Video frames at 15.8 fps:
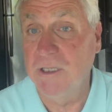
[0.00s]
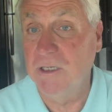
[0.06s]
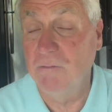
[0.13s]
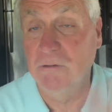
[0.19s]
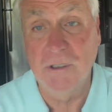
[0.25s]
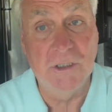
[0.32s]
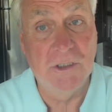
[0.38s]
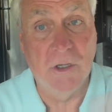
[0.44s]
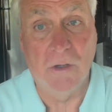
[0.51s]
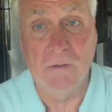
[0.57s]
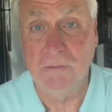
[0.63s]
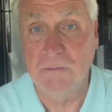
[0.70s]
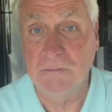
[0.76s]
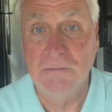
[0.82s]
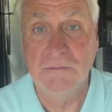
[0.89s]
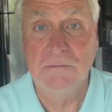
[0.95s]
You really don't.
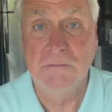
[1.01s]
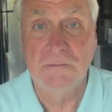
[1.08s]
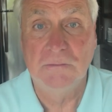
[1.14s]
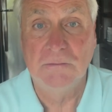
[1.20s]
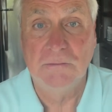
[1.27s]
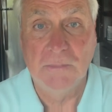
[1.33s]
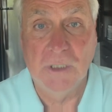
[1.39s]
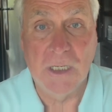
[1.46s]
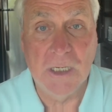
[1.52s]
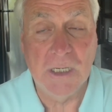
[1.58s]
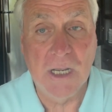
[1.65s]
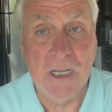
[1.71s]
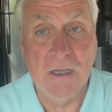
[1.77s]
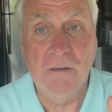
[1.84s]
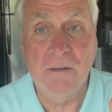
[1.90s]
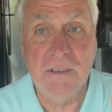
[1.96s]
Right?
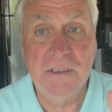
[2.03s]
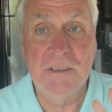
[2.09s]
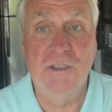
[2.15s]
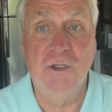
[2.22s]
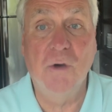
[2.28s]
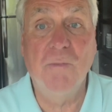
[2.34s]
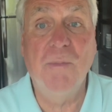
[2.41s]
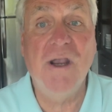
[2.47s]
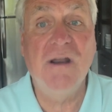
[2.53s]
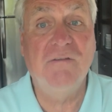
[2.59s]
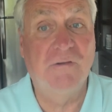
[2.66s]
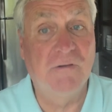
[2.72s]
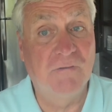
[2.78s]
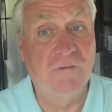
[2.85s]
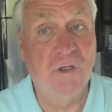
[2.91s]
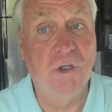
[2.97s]
Now, it's to your benefit
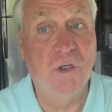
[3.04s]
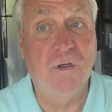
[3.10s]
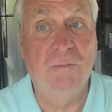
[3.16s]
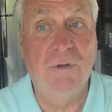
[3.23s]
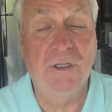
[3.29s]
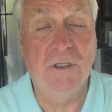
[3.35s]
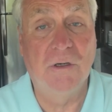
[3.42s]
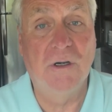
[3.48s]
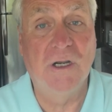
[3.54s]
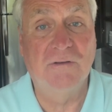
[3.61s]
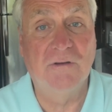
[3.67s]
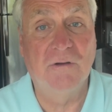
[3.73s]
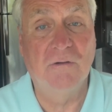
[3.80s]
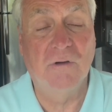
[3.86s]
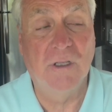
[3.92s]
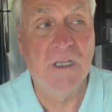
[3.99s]
if you do, but you don't have to
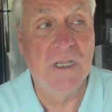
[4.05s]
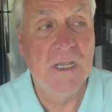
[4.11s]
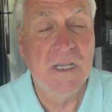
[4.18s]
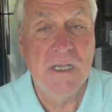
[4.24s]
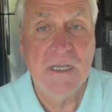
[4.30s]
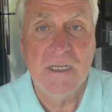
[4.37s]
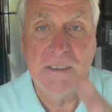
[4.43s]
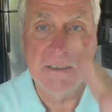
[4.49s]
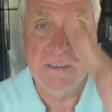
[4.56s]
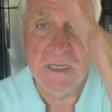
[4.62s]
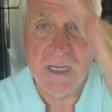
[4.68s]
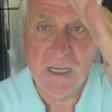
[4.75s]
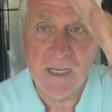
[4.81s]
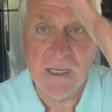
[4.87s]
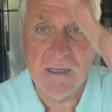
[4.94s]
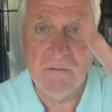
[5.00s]
enroll. See,
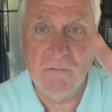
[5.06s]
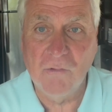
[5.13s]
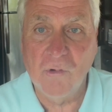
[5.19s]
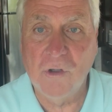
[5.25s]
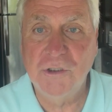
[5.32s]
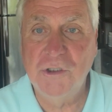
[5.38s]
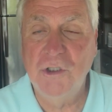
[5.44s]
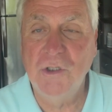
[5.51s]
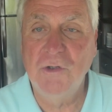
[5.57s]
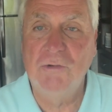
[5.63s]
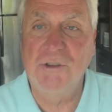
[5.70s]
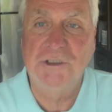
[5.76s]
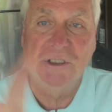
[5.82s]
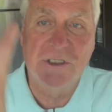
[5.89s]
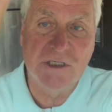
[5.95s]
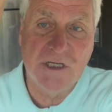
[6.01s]
I enrolled 2,
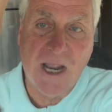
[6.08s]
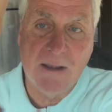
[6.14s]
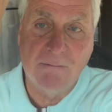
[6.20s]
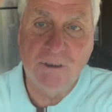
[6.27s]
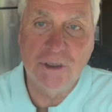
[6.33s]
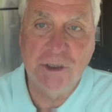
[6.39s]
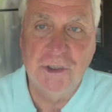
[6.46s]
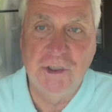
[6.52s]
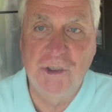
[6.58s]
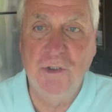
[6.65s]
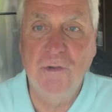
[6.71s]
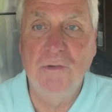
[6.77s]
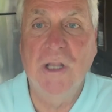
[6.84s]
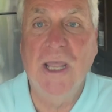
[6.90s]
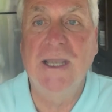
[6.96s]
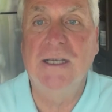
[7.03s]
which established
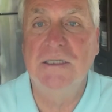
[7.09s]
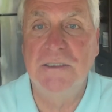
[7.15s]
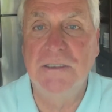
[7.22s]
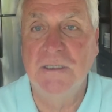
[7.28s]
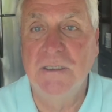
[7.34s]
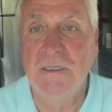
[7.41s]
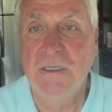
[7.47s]
2 legs.